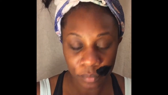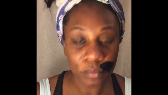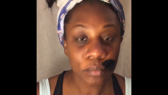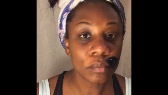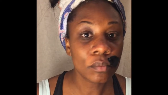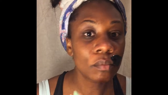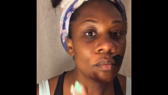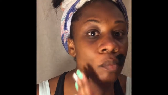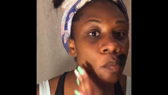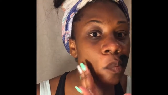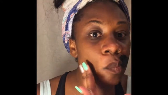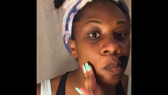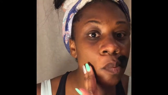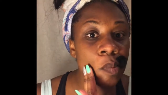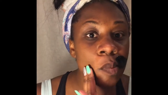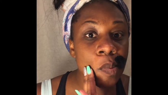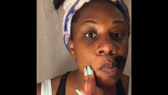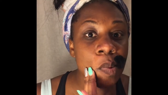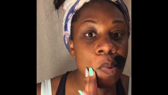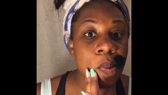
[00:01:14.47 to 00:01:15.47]

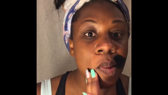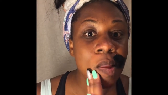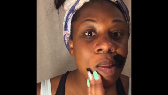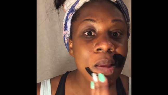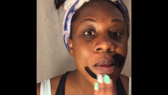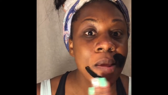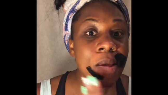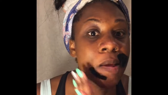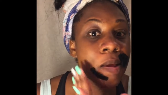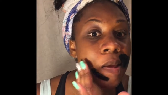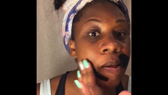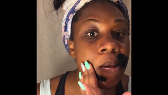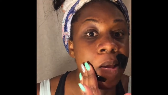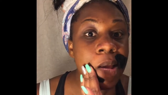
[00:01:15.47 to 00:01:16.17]
Nobody speaks.